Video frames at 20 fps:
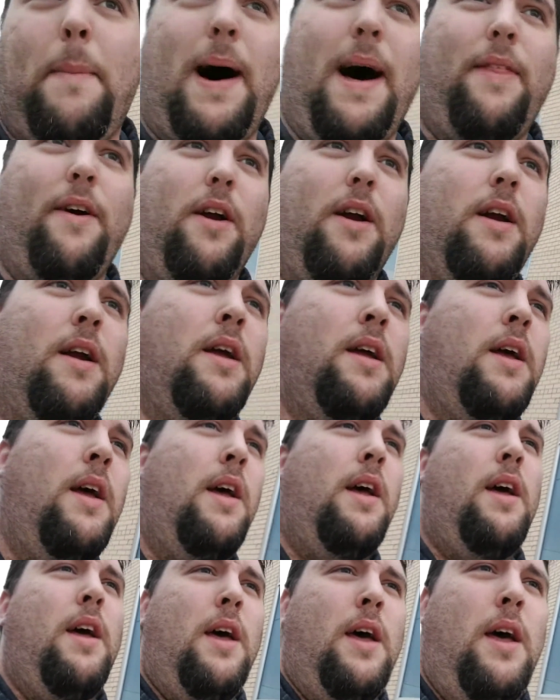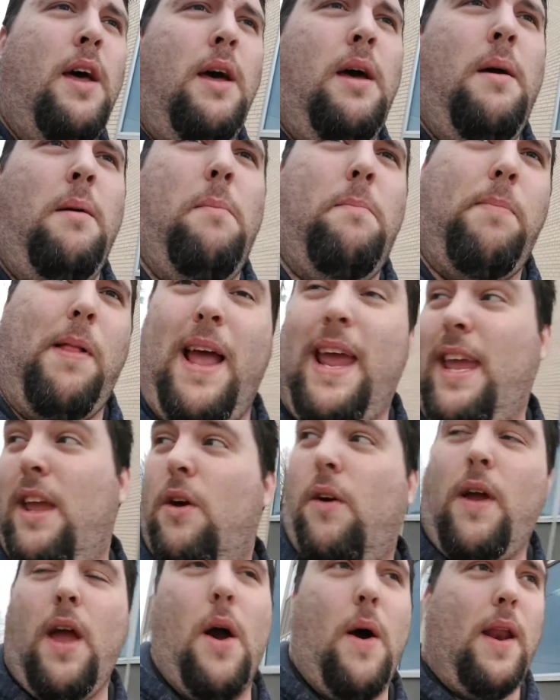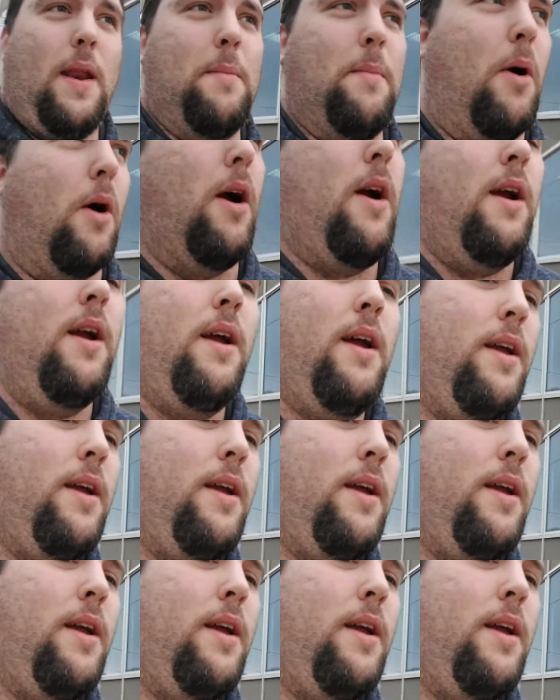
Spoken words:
bother playing Yu-Gi-Oh anymore,